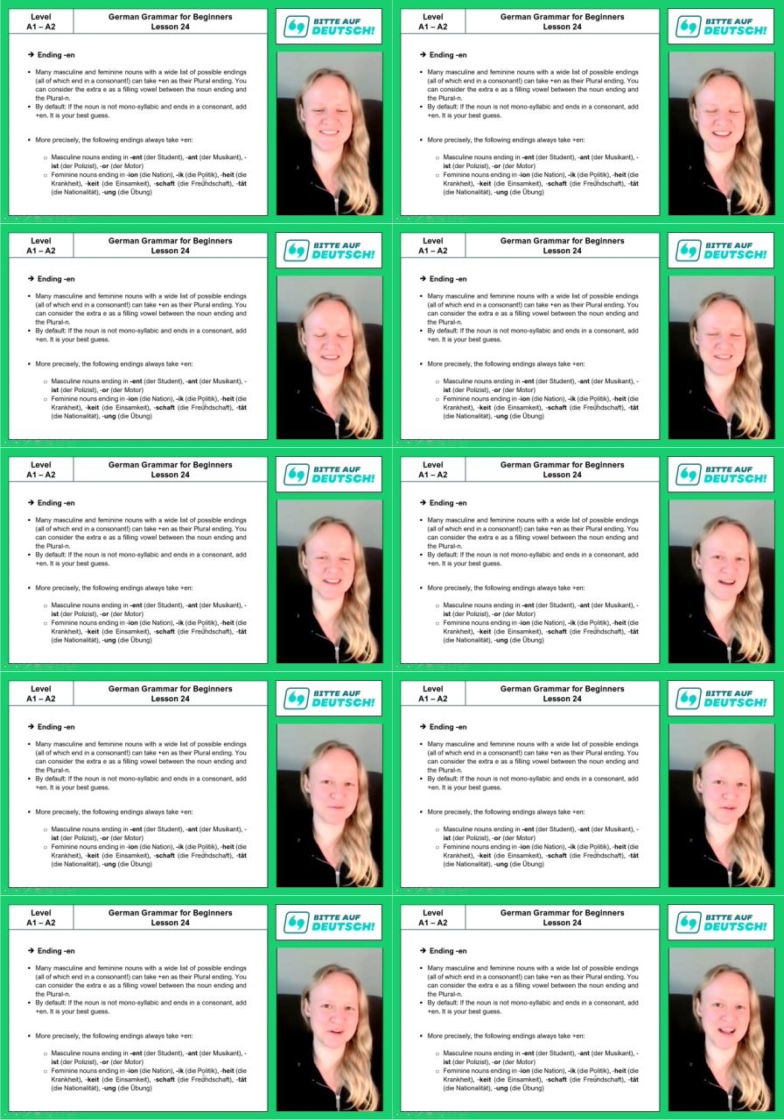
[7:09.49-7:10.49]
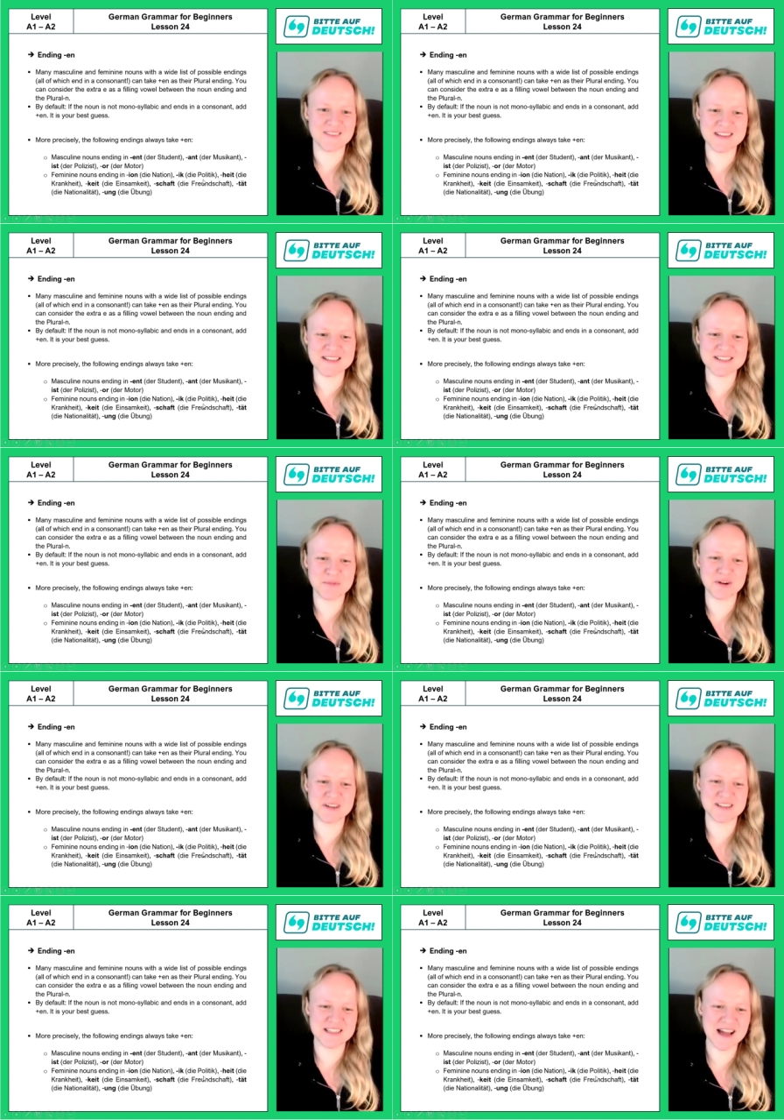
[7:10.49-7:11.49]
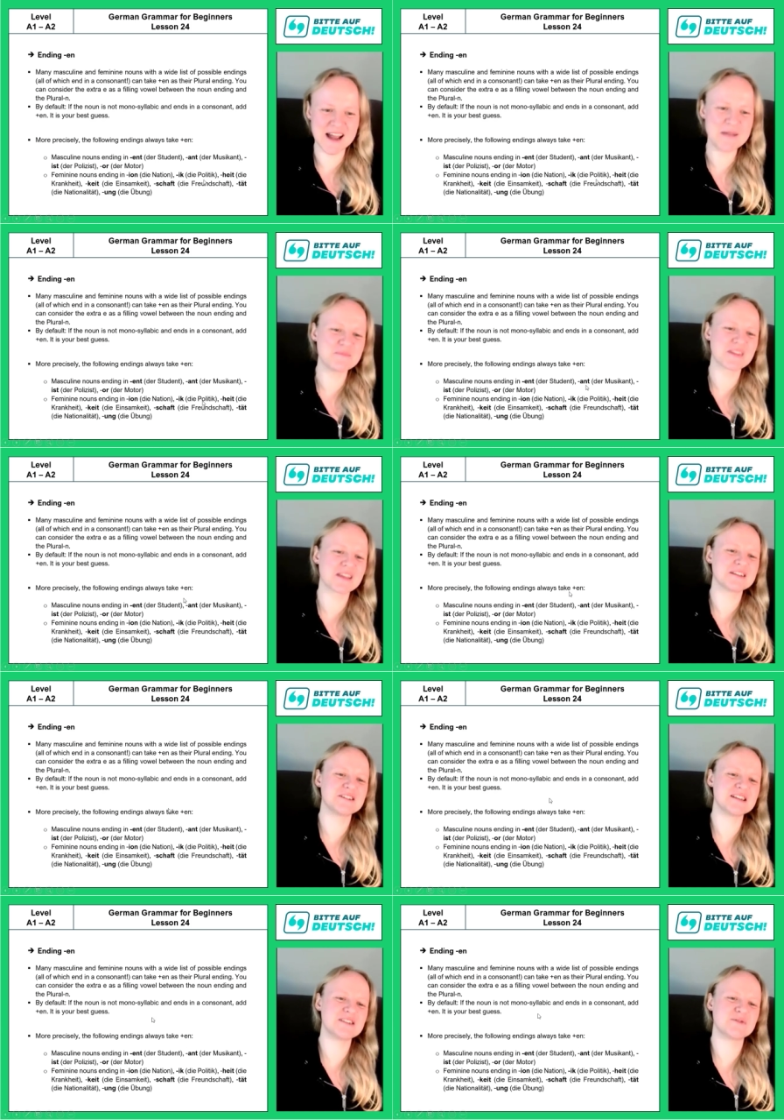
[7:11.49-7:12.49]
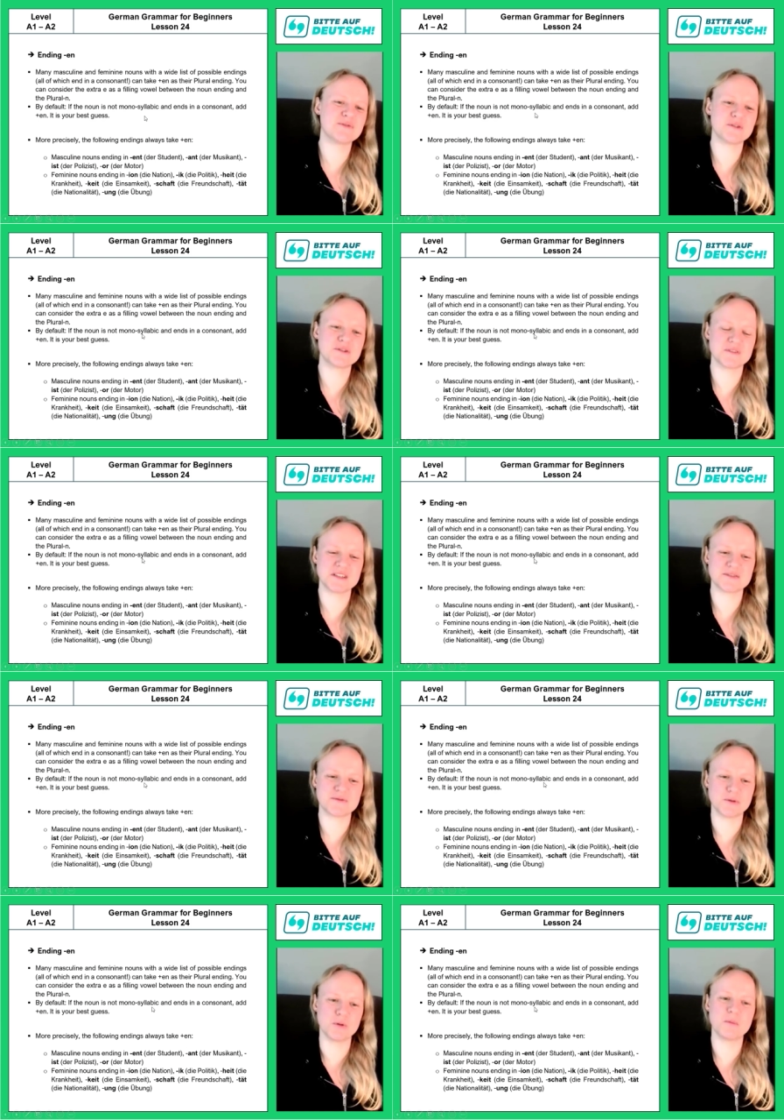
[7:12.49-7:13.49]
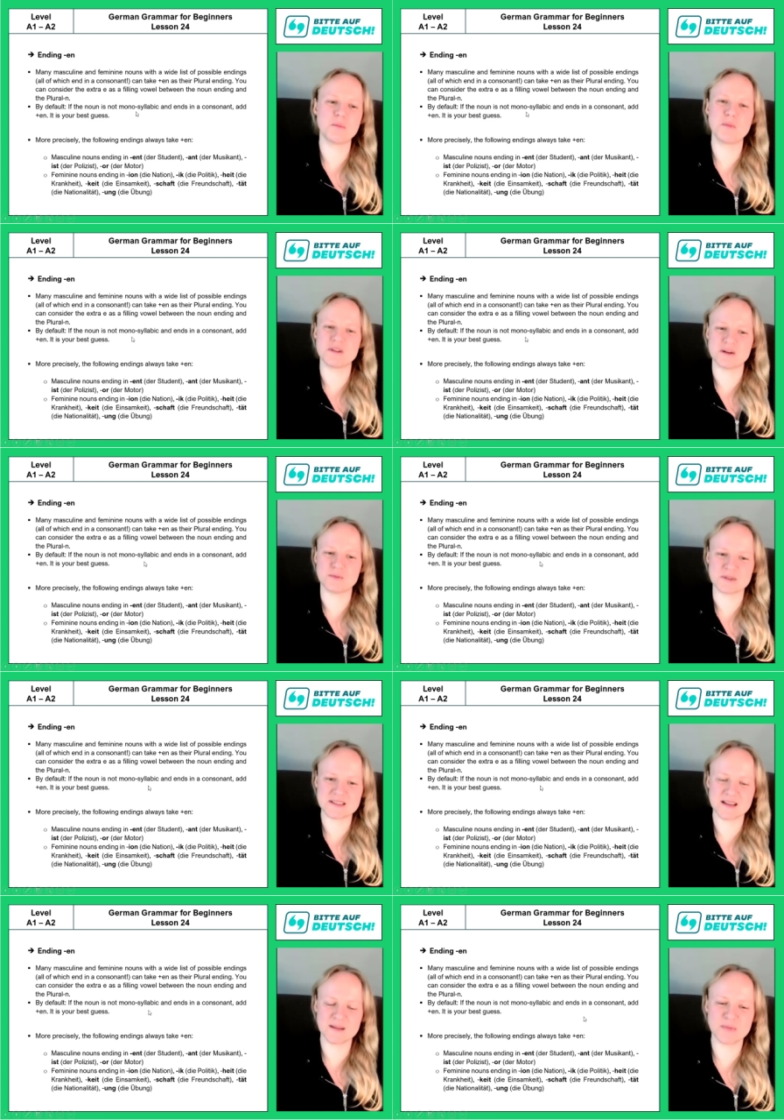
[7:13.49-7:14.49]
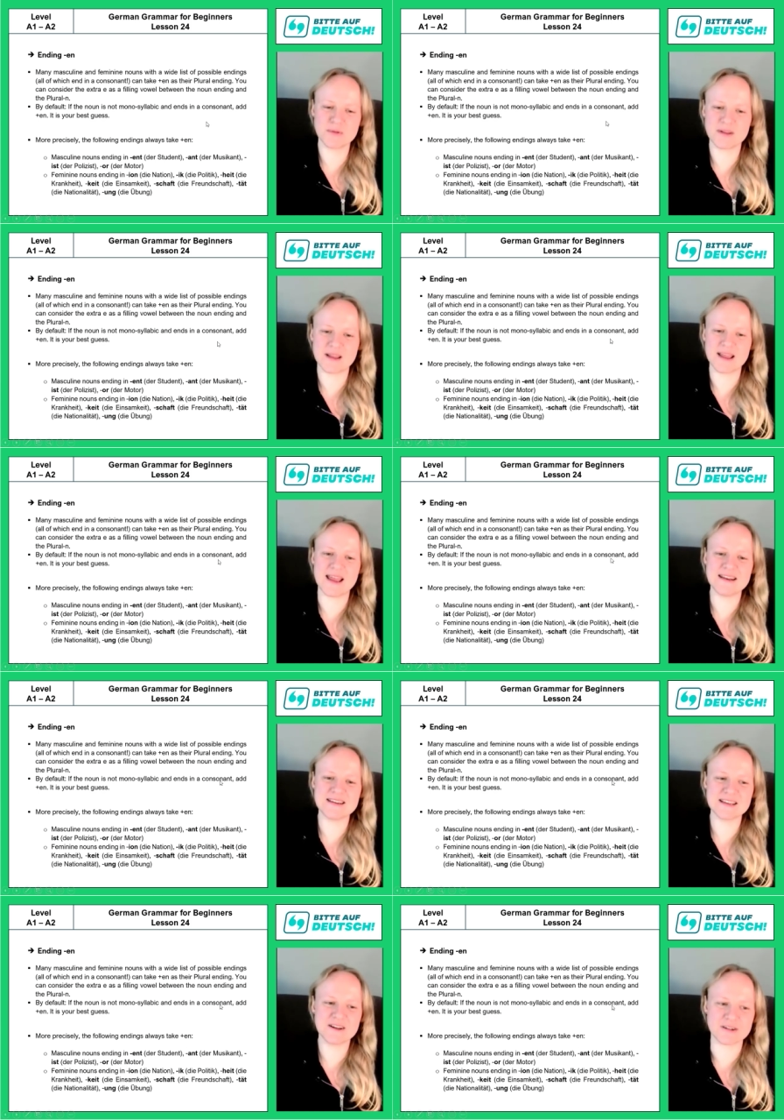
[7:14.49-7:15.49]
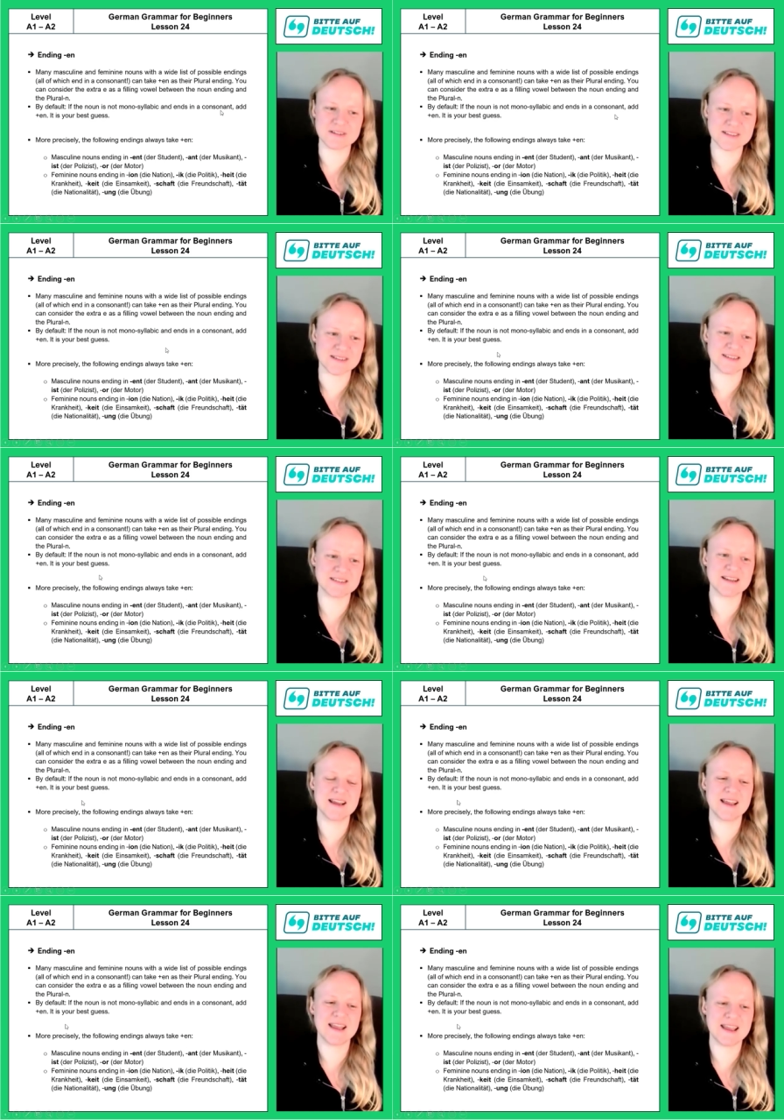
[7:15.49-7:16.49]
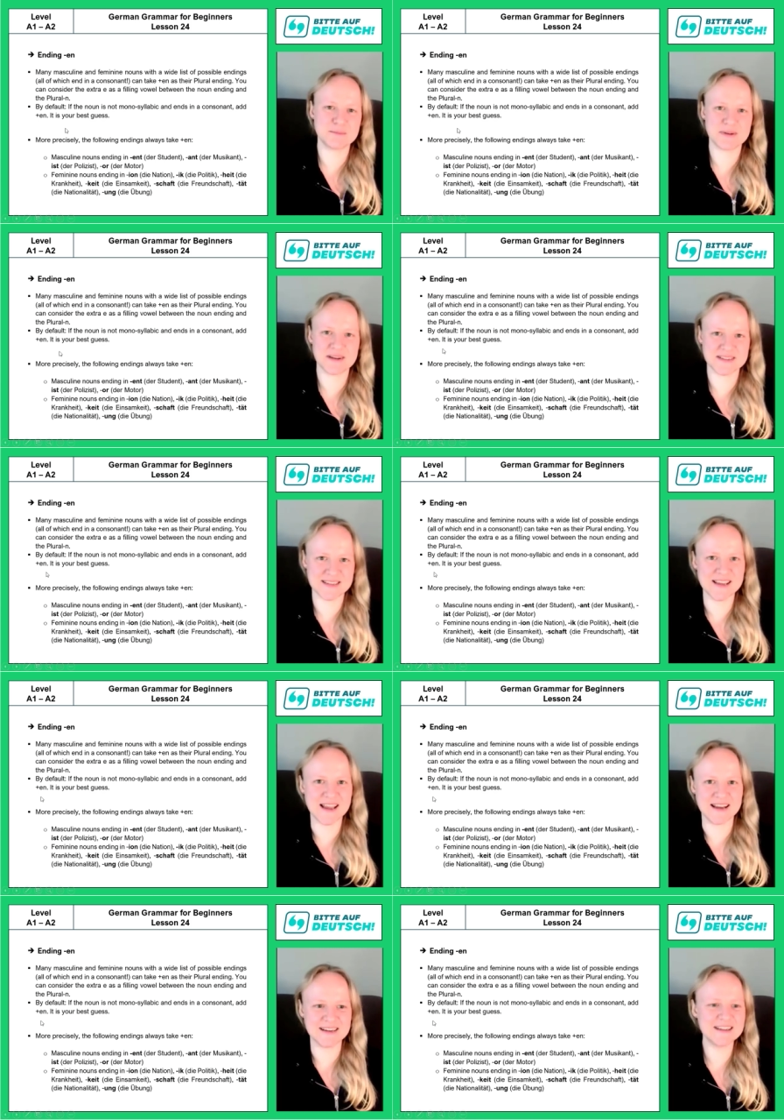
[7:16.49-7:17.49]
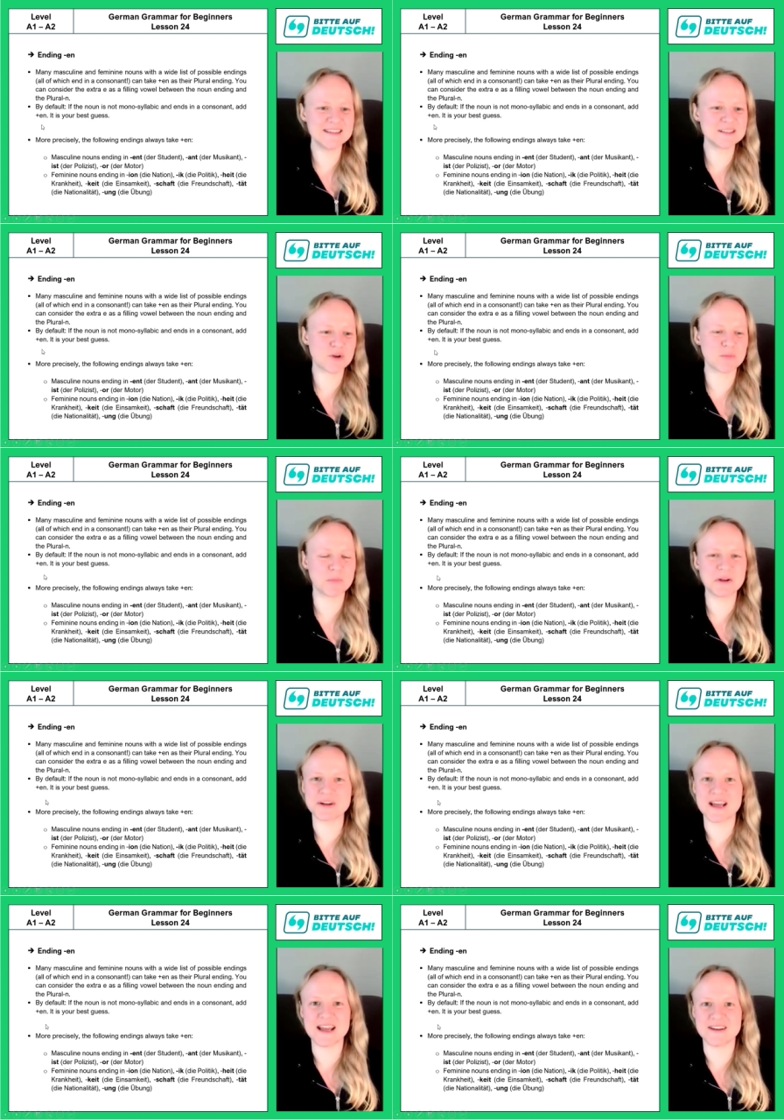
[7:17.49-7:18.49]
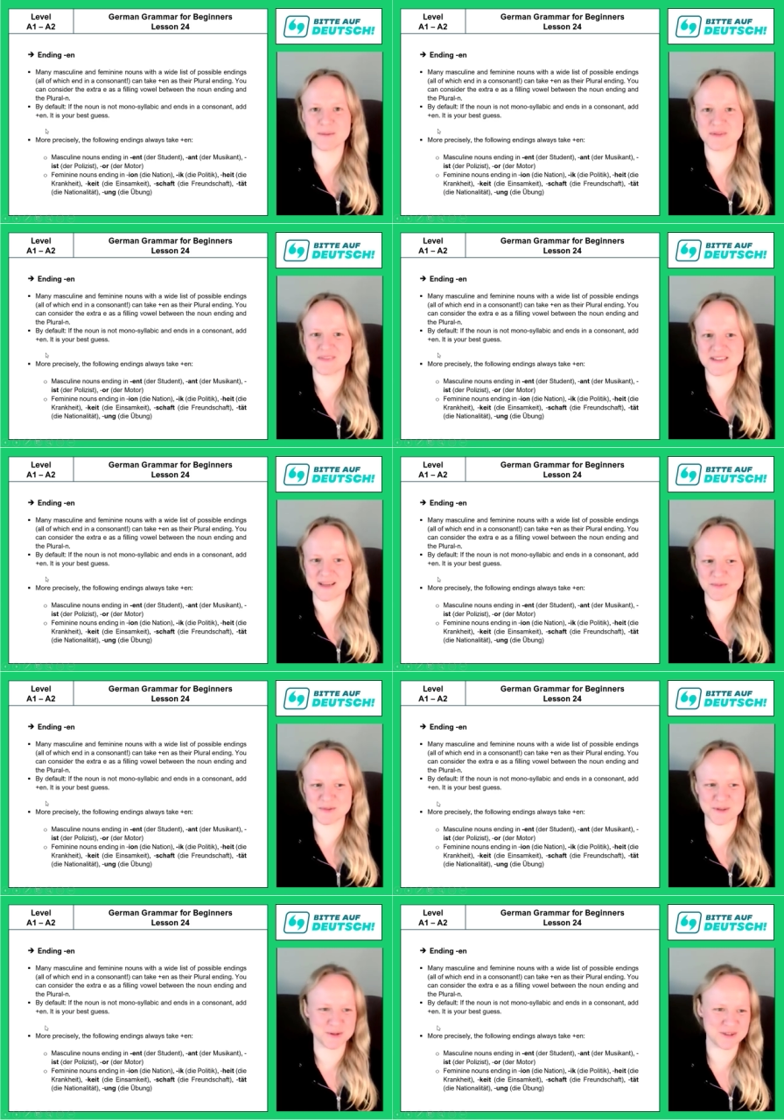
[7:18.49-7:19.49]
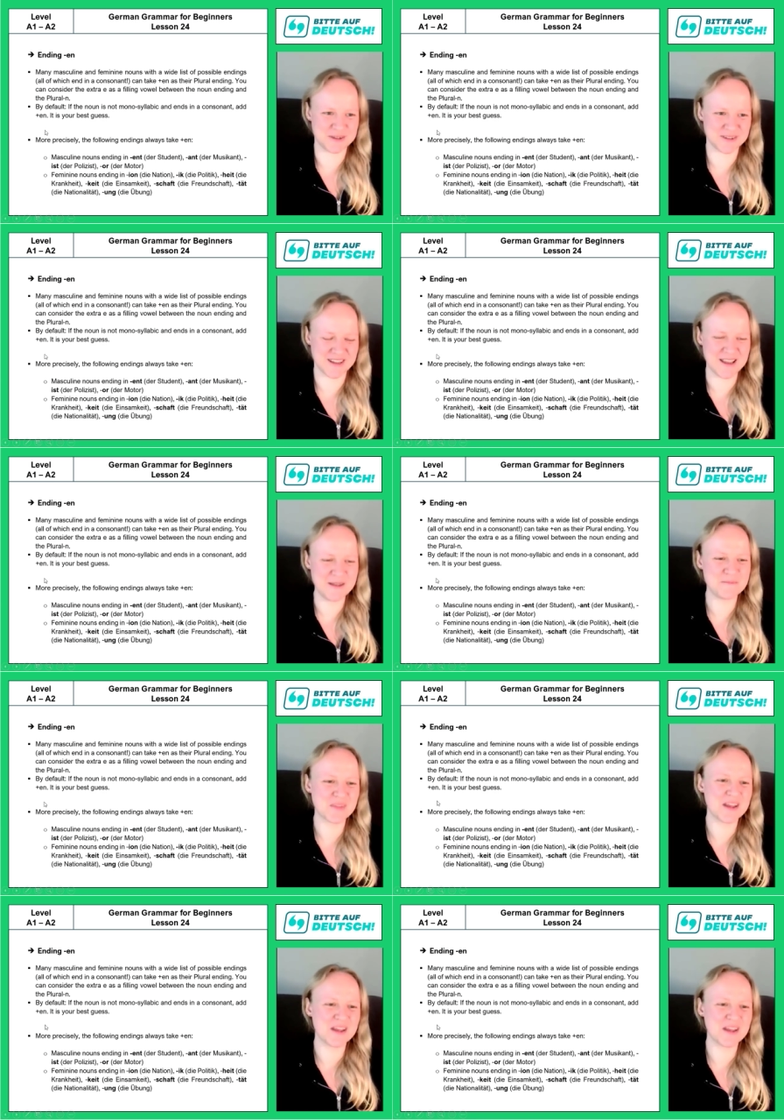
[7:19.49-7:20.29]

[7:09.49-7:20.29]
the, the effort at this point in time, just refer to this rule more than one syllable, ending consonant, at plus en, and it's probably going to end up at the same solution, okay?